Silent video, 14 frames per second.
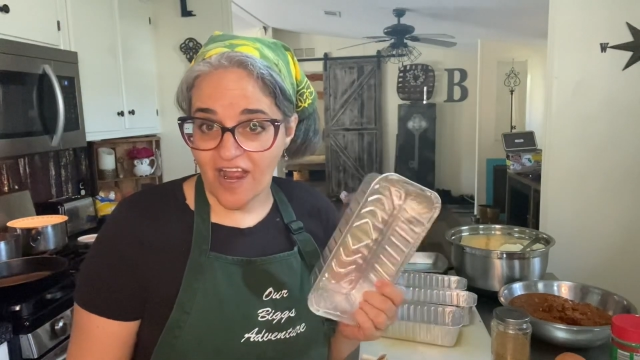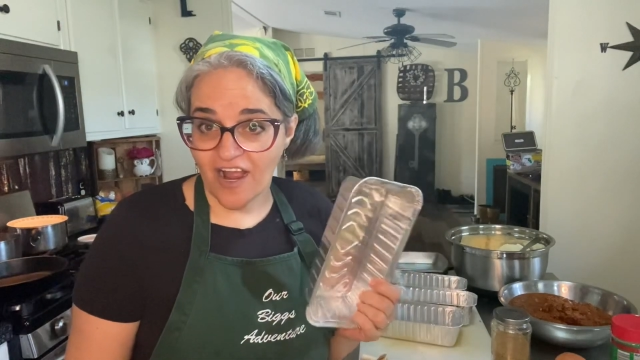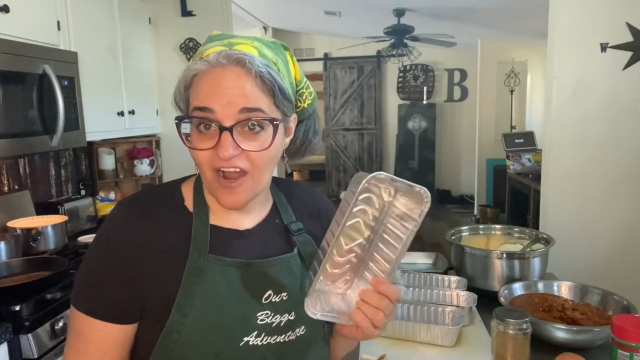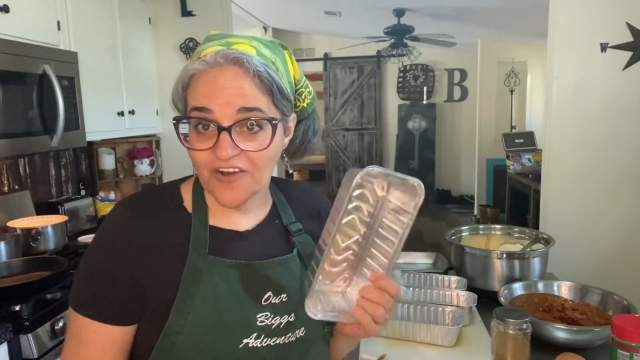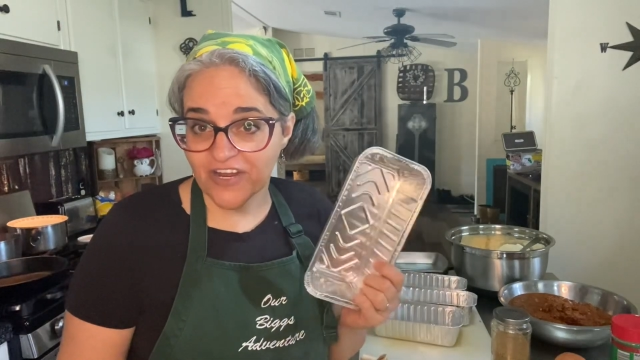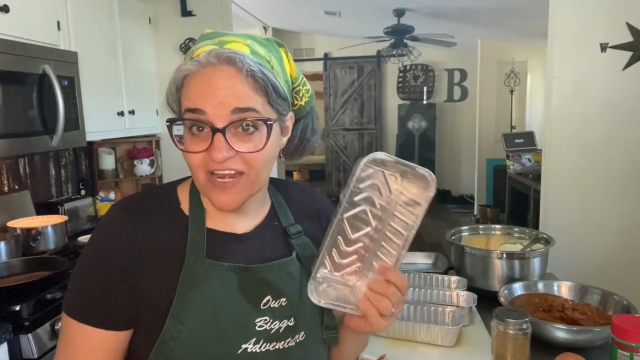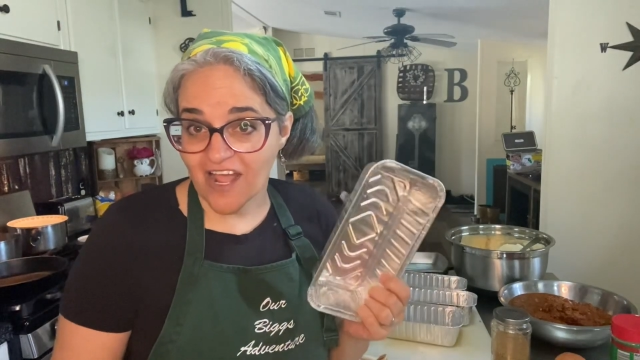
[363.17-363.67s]

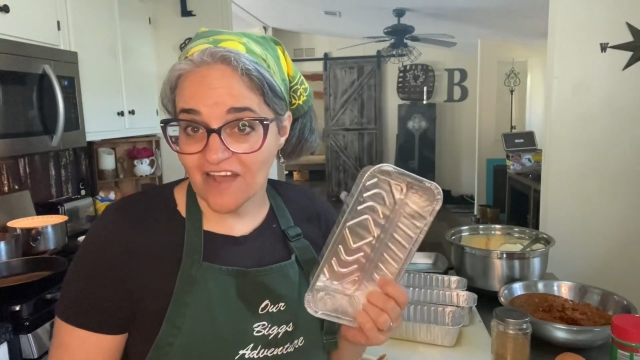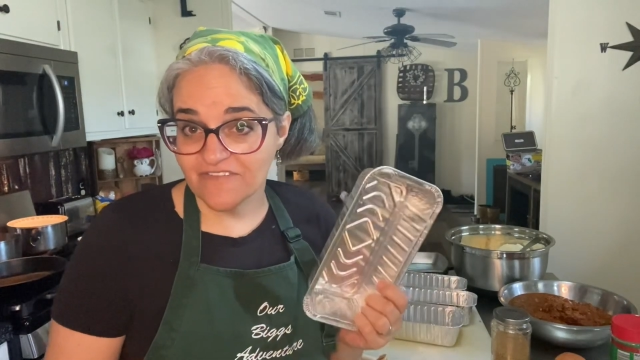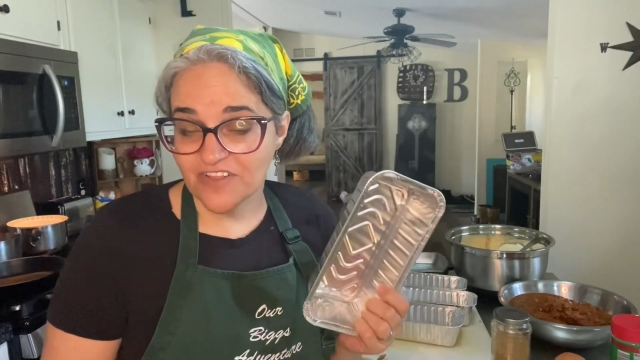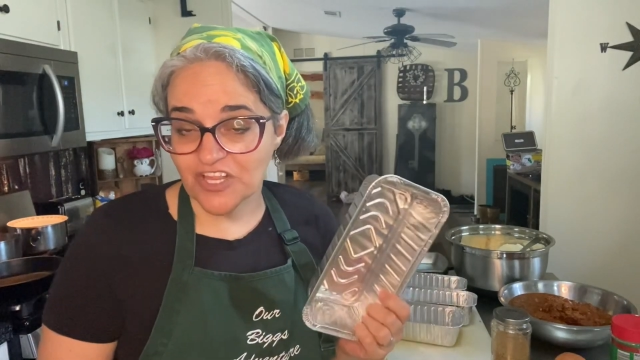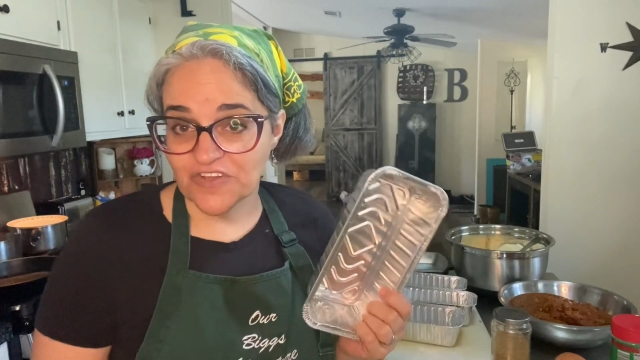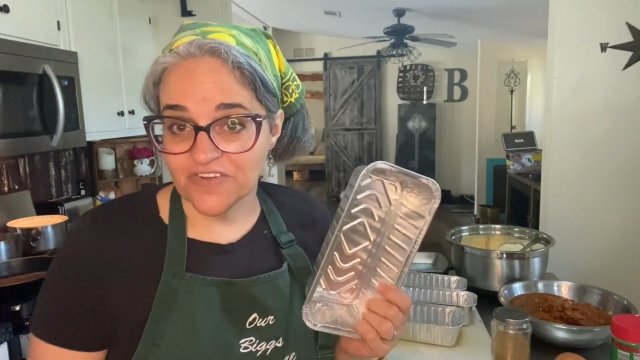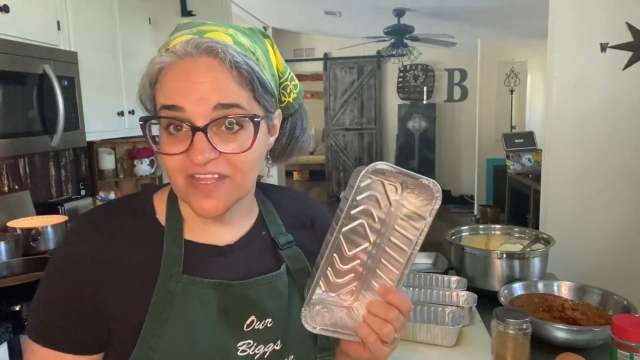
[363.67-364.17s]
are gonna
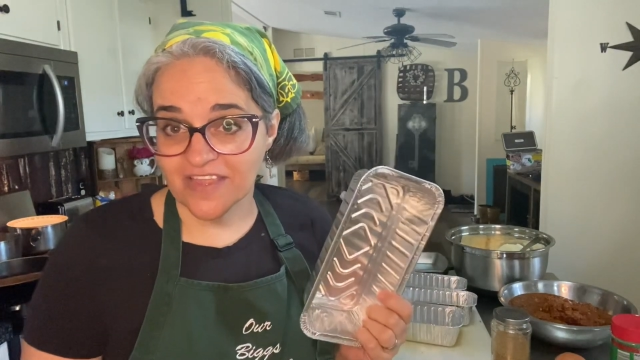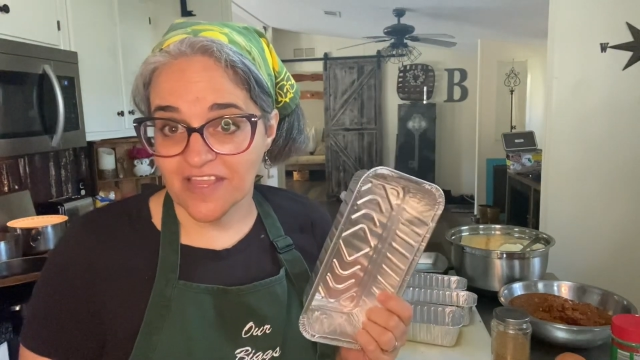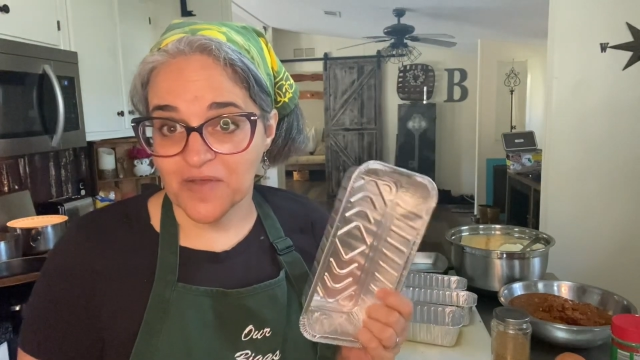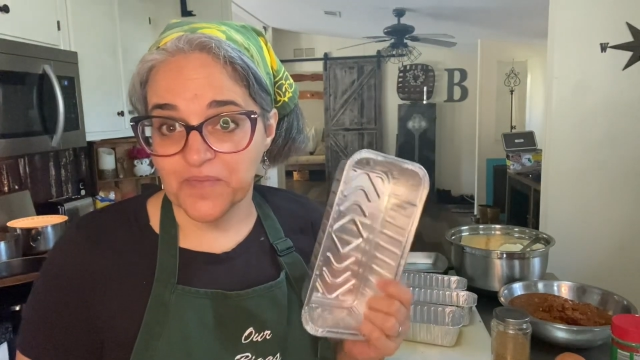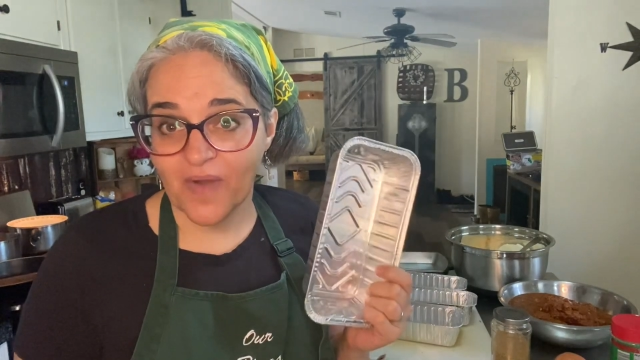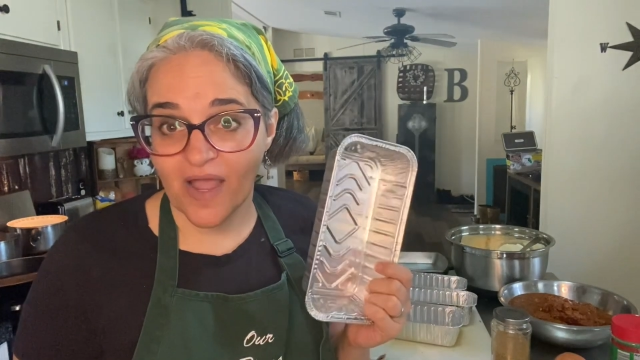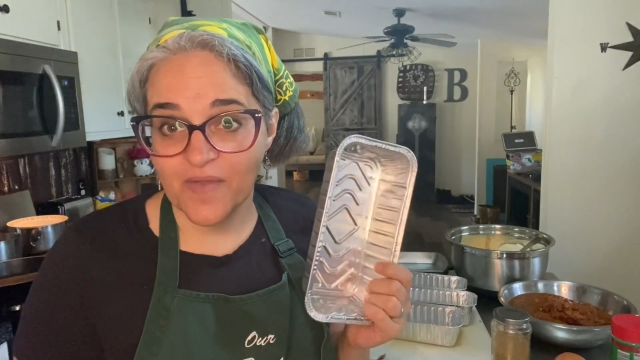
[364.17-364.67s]
have gluten in
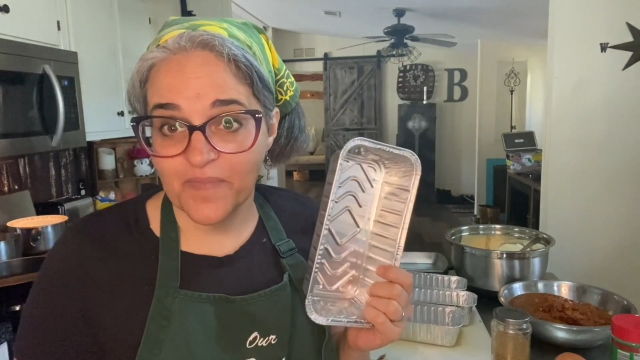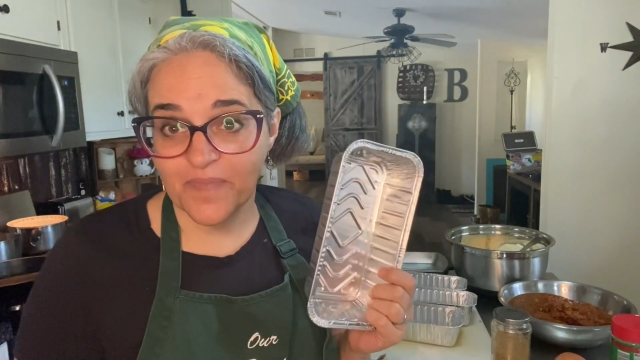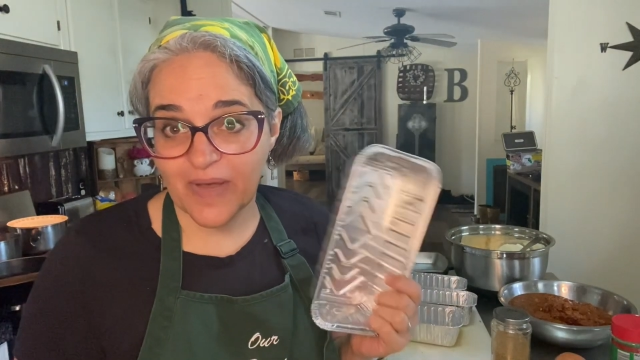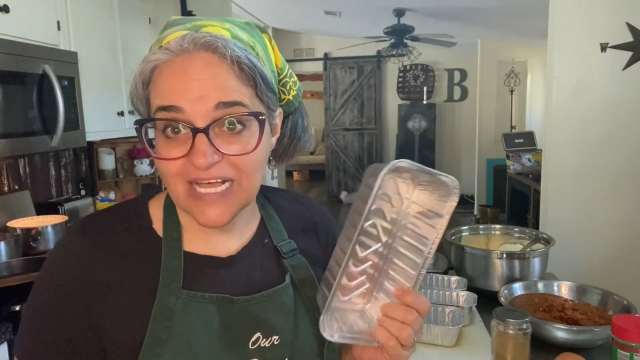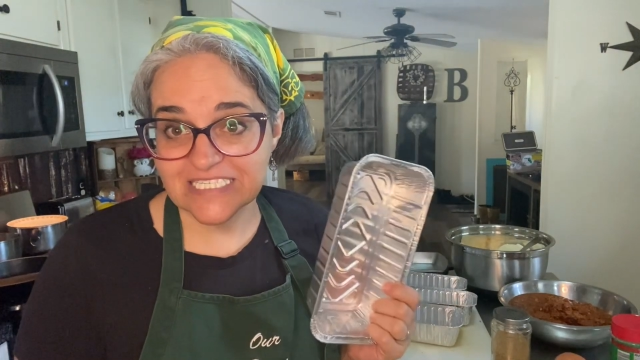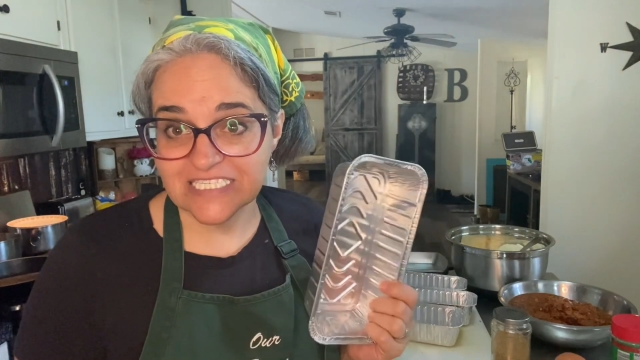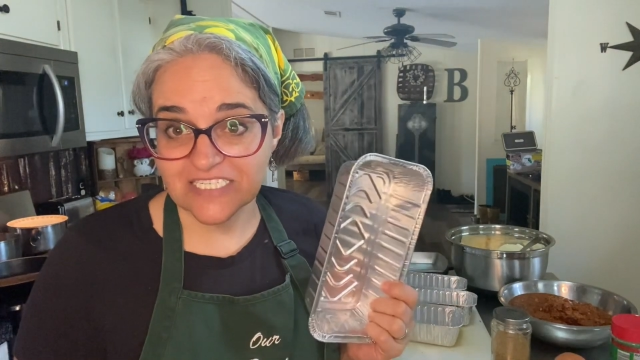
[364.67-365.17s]
them. My
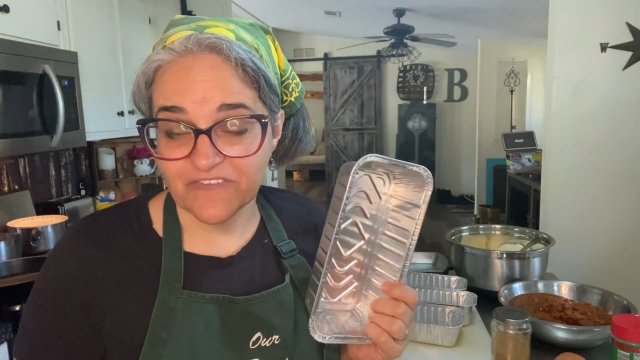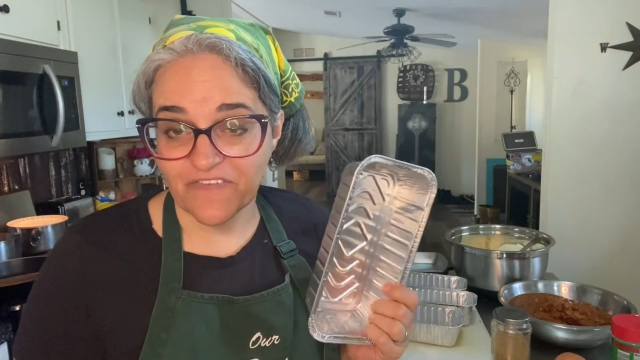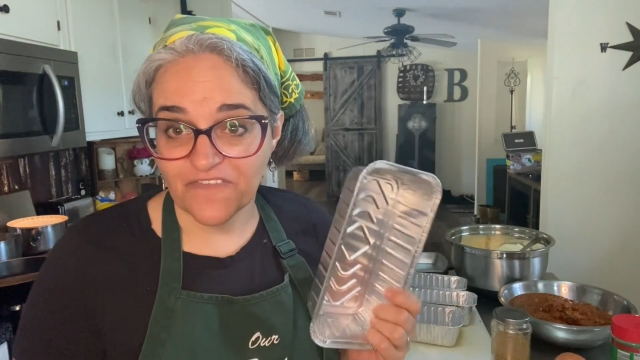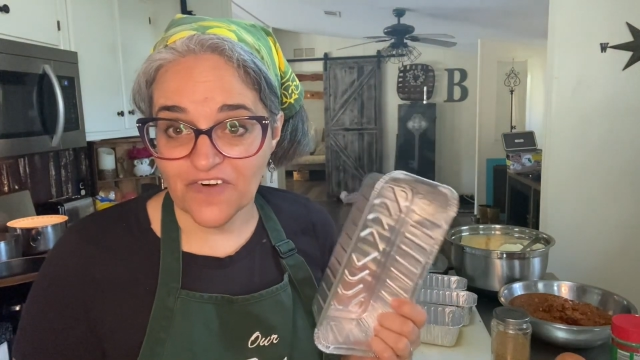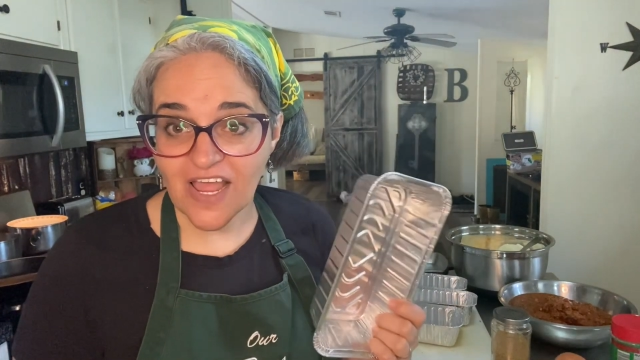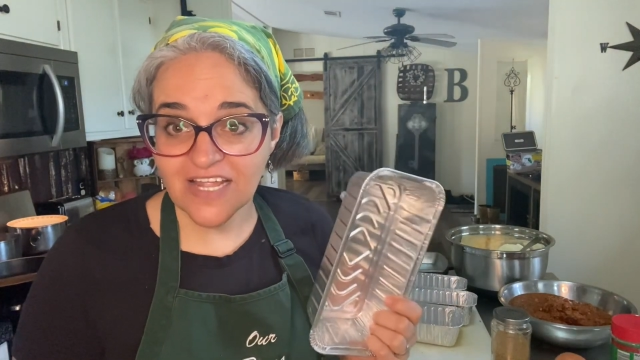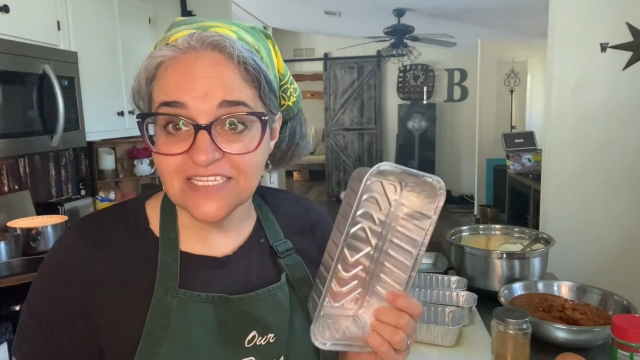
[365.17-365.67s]
best
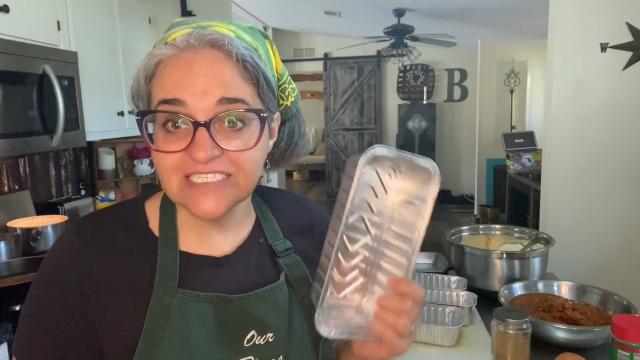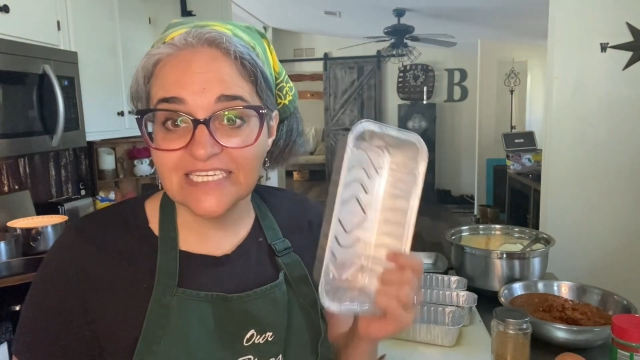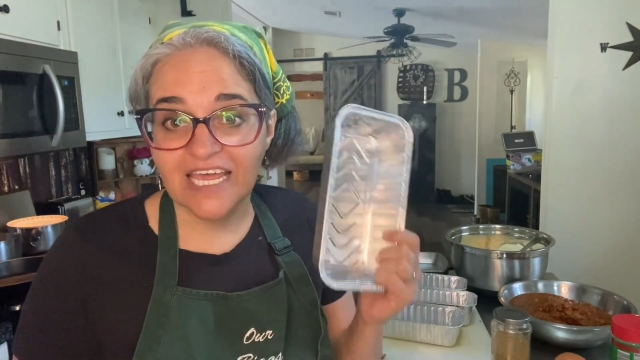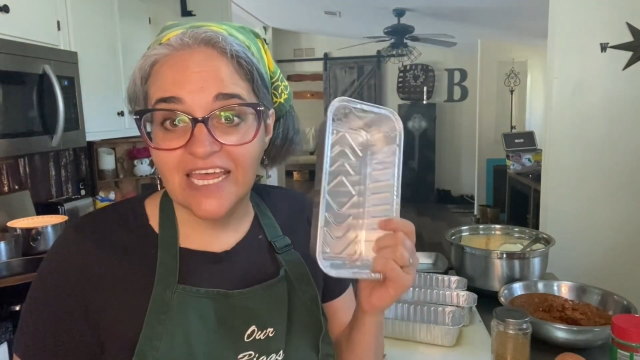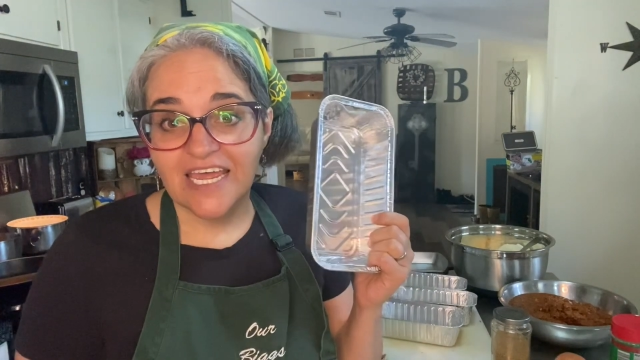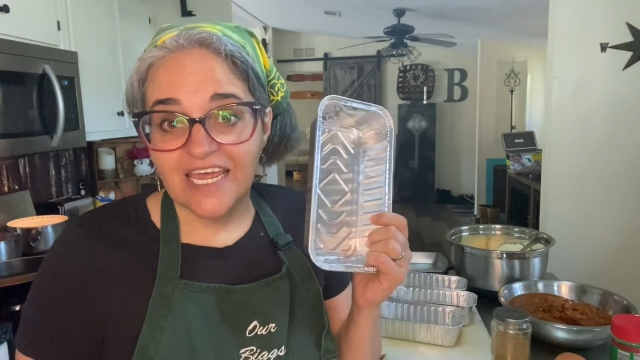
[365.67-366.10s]
friend